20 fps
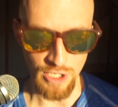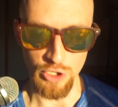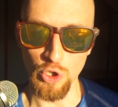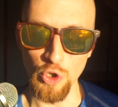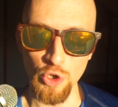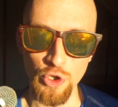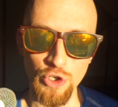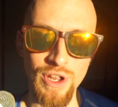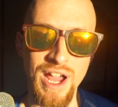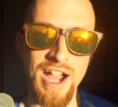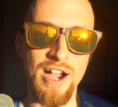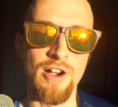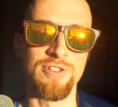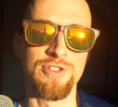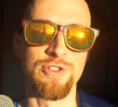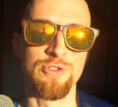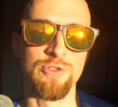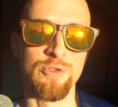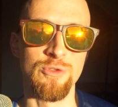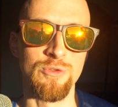to learn how
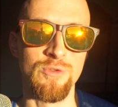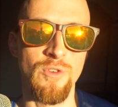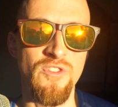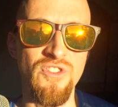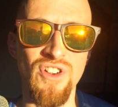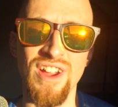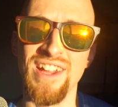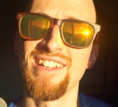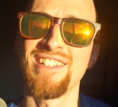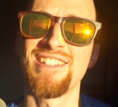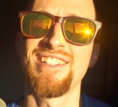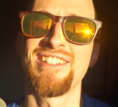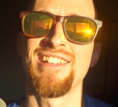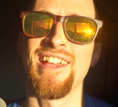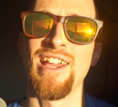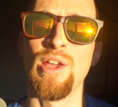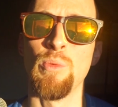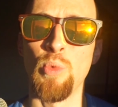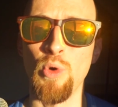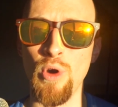to face
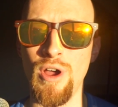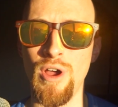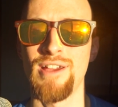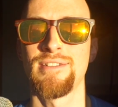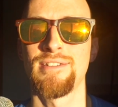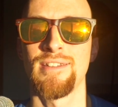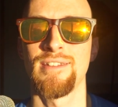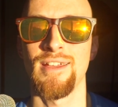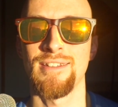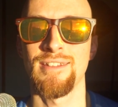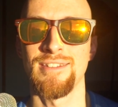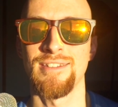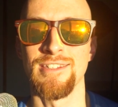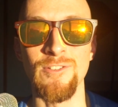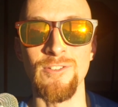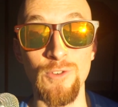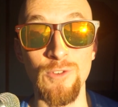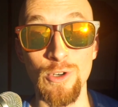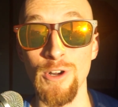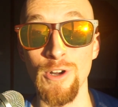and process
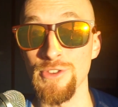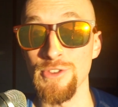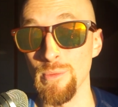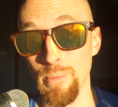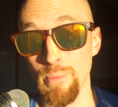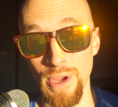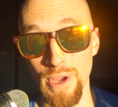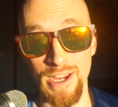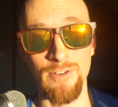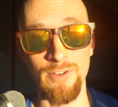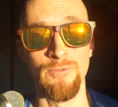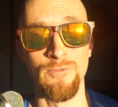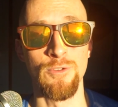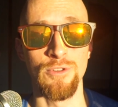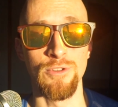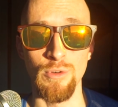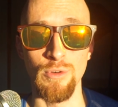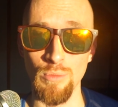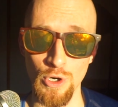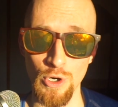difficult and
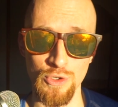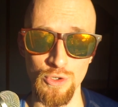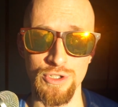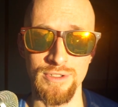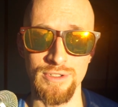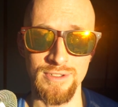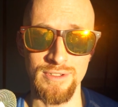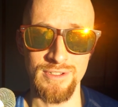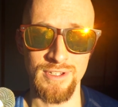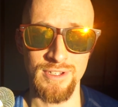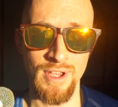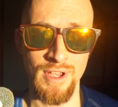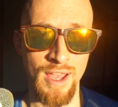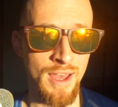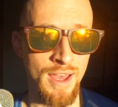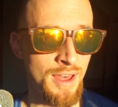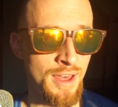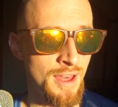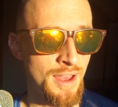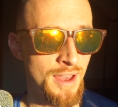painful emotions
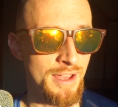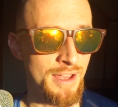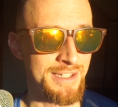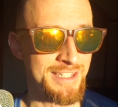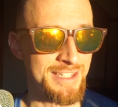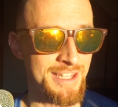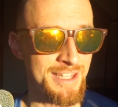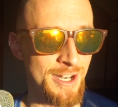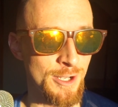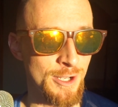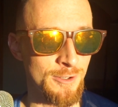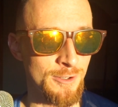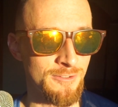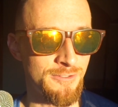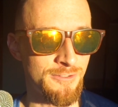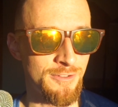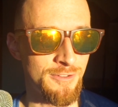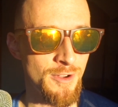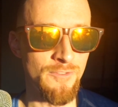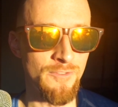instead
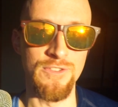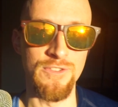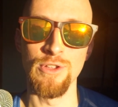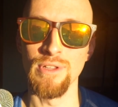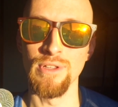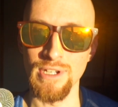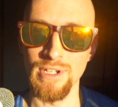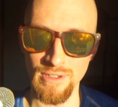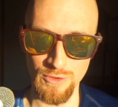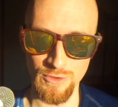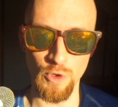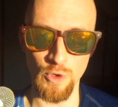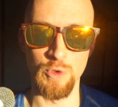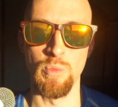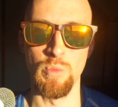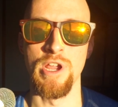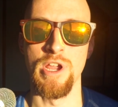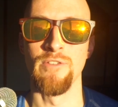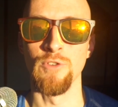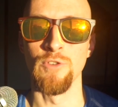of feeling those
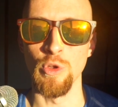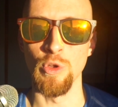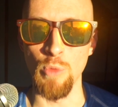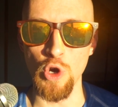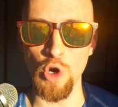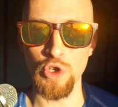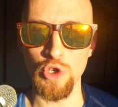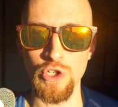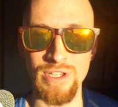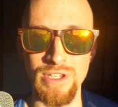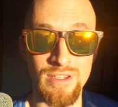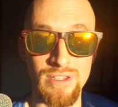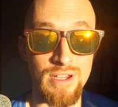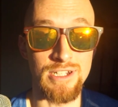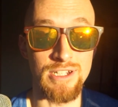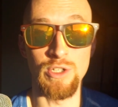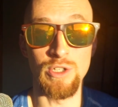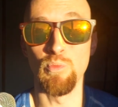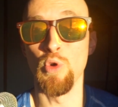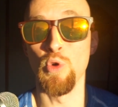painful emotions
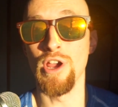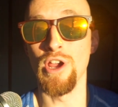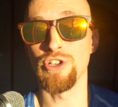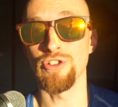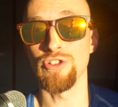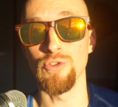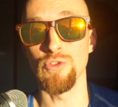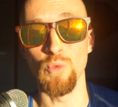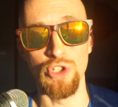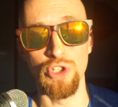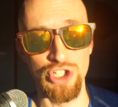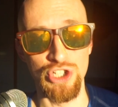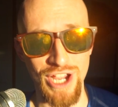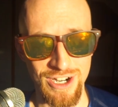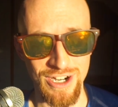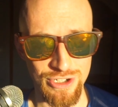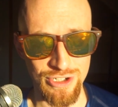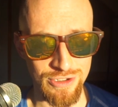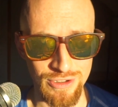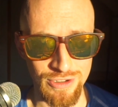like depression,
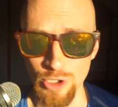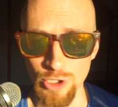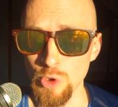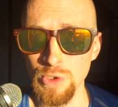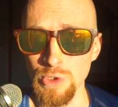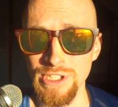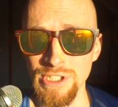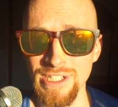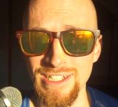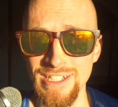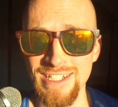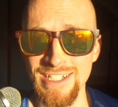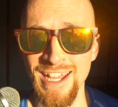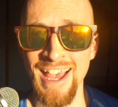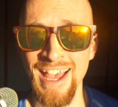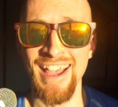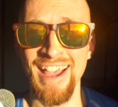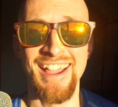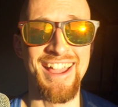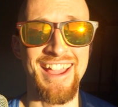rejection, loneliness,
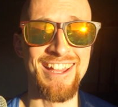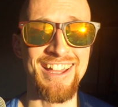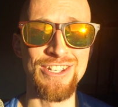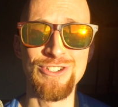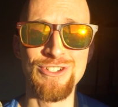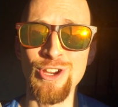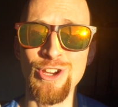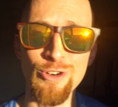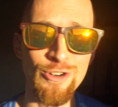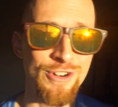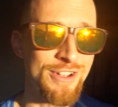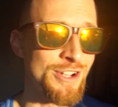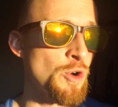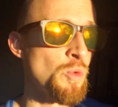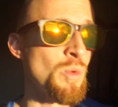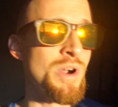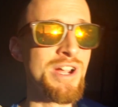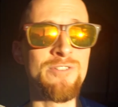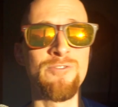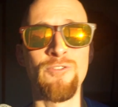and turning
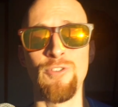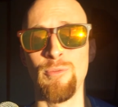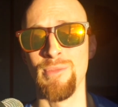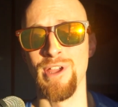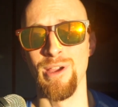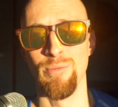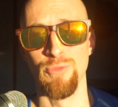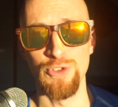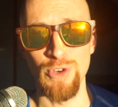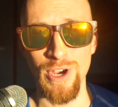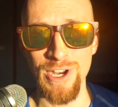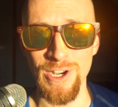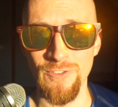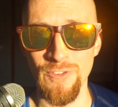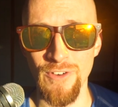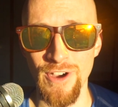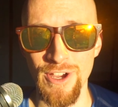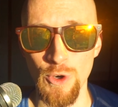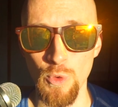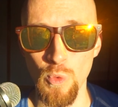away from them, trying to
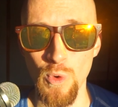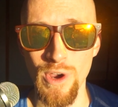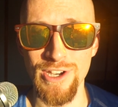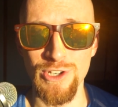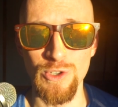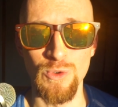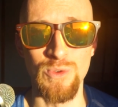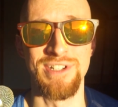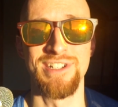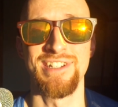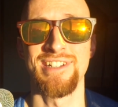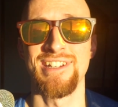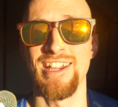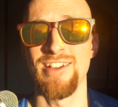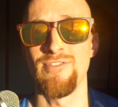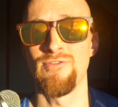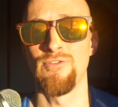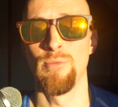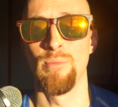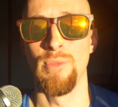find a way to
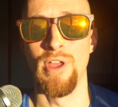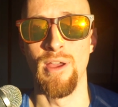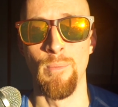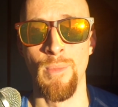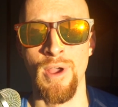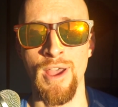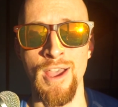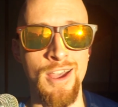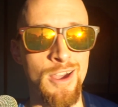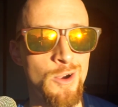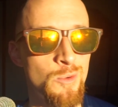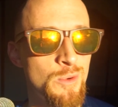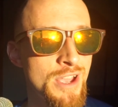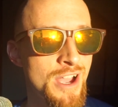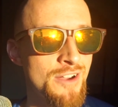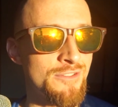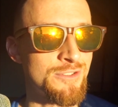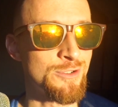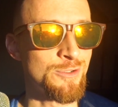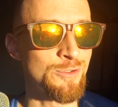escape from them. We
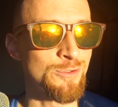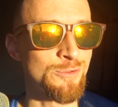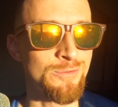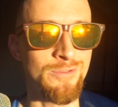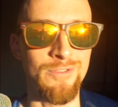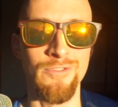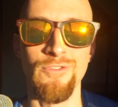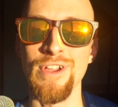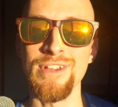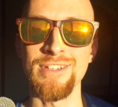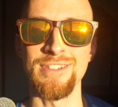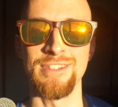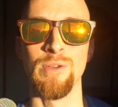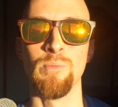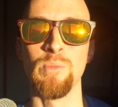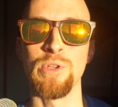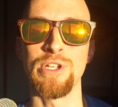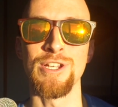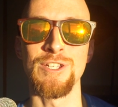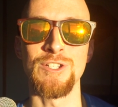have to face
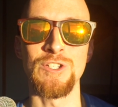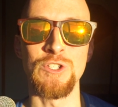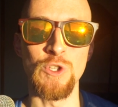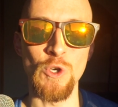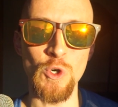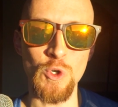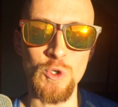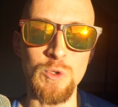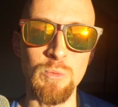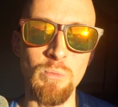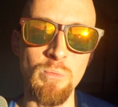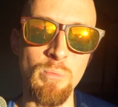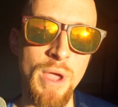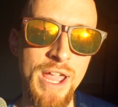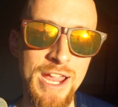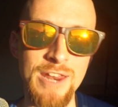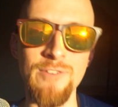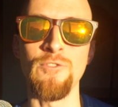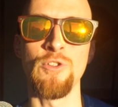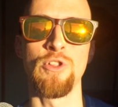them because those
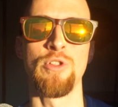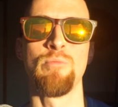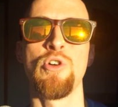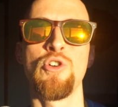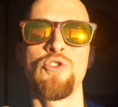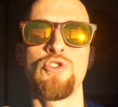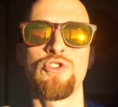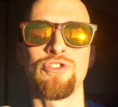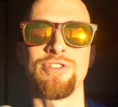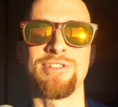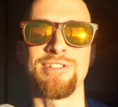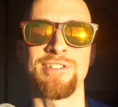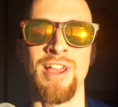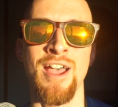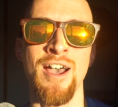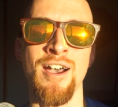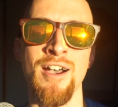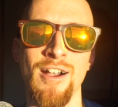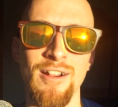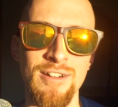painful emotions
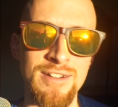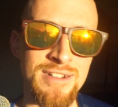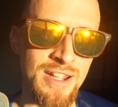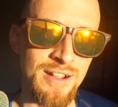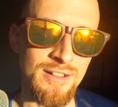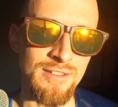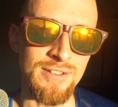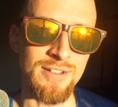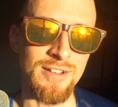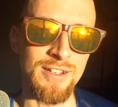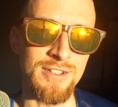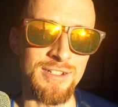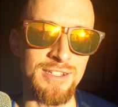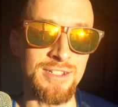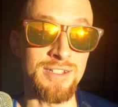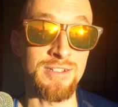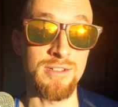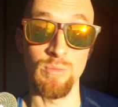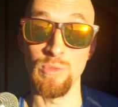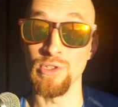are telling us that
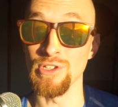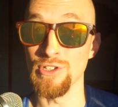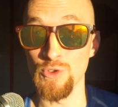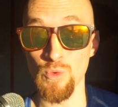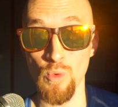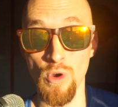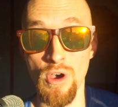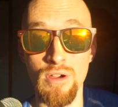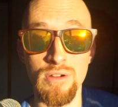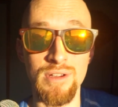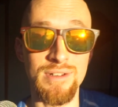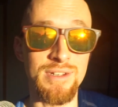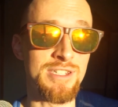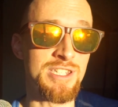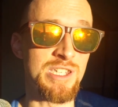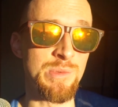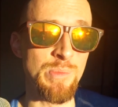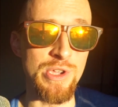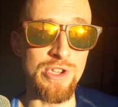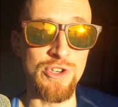something is wrong and
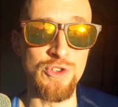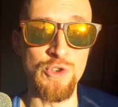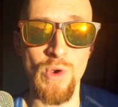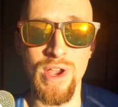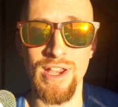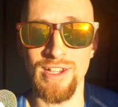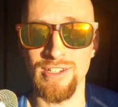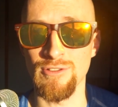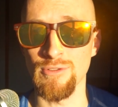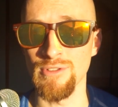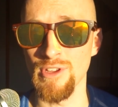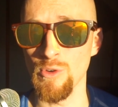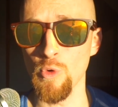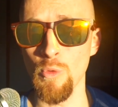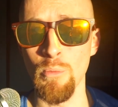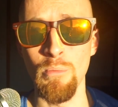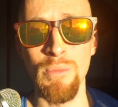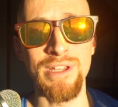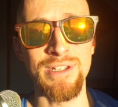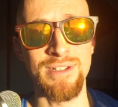needs to be addressed or that we're
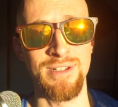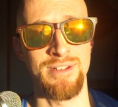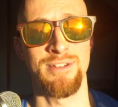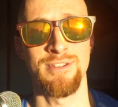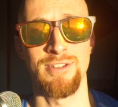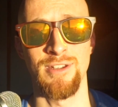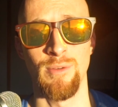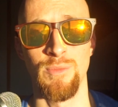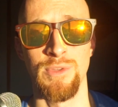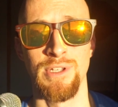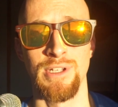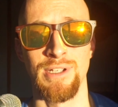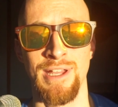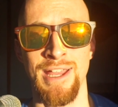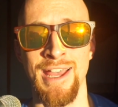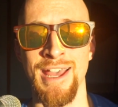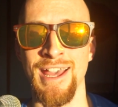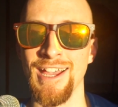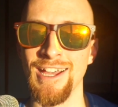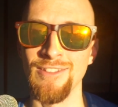missing something.
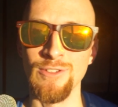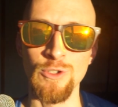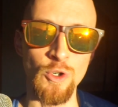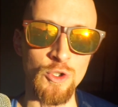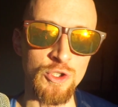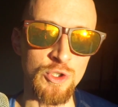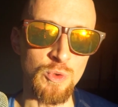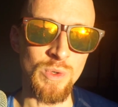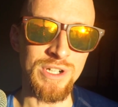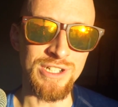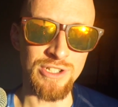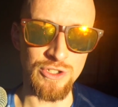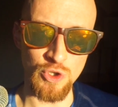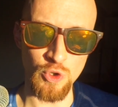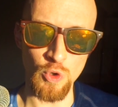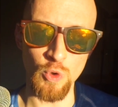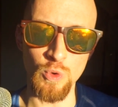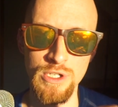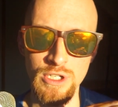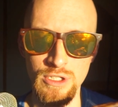And the only way to
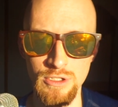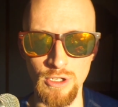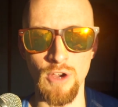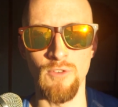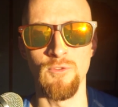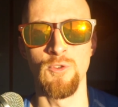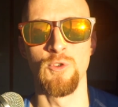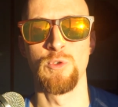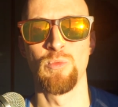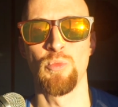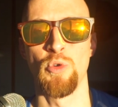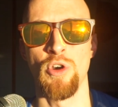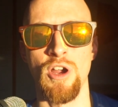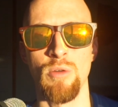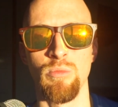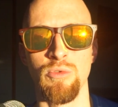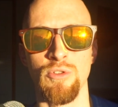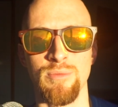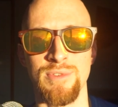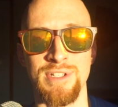truly solve those
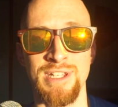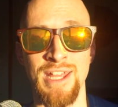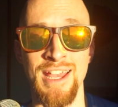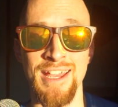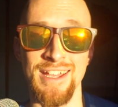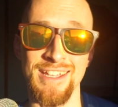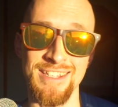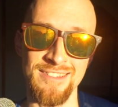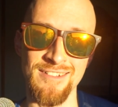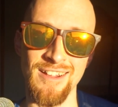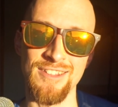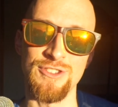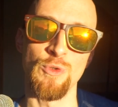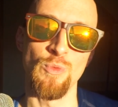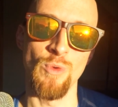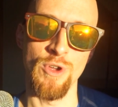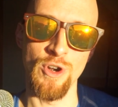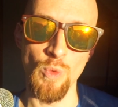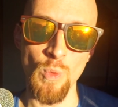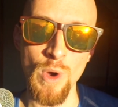problems is not to
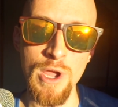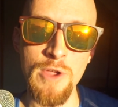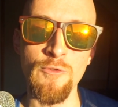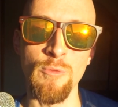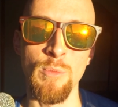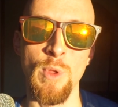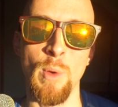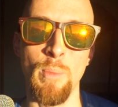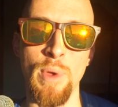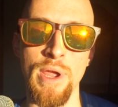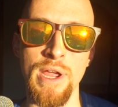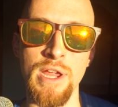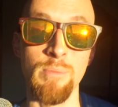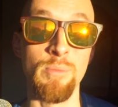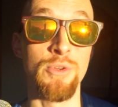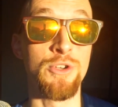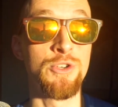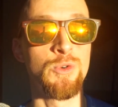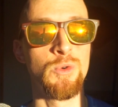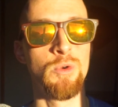run away from the pain,
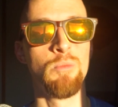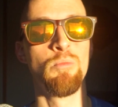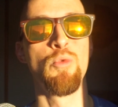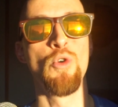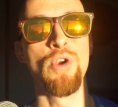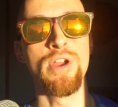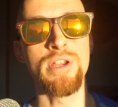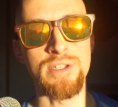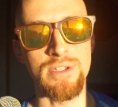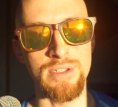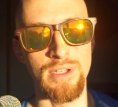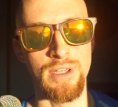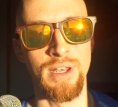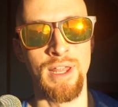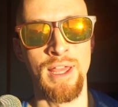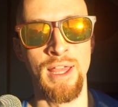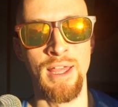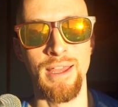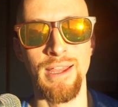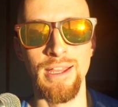but to embrace it
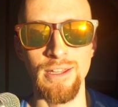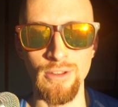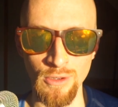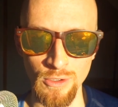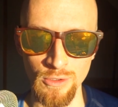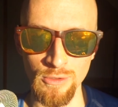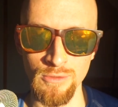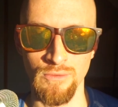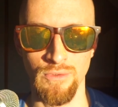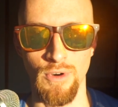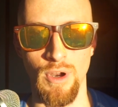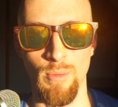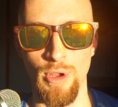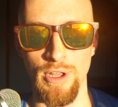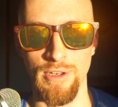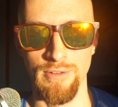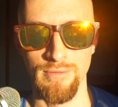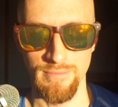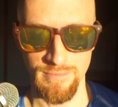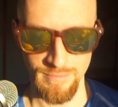and learn from it